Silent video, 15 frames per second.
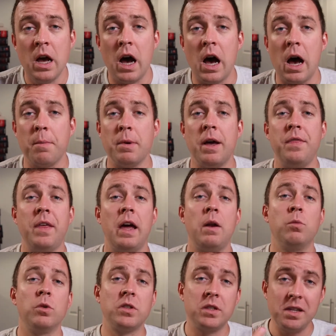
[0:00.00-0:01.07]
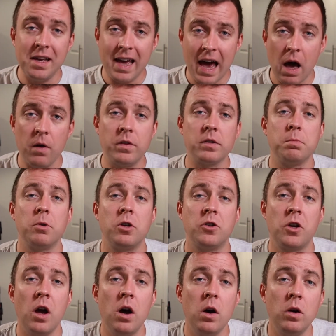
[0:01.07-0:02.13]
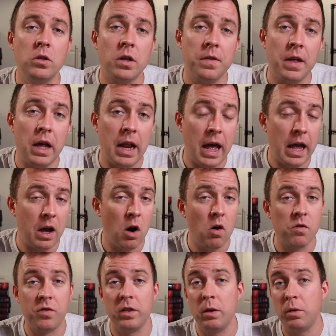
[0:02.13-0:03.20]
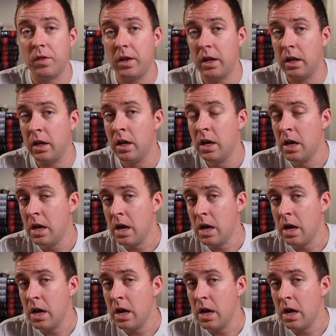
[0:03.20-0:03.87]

Um, and then we'll see how this merge goes, and then, hey, hopefully within,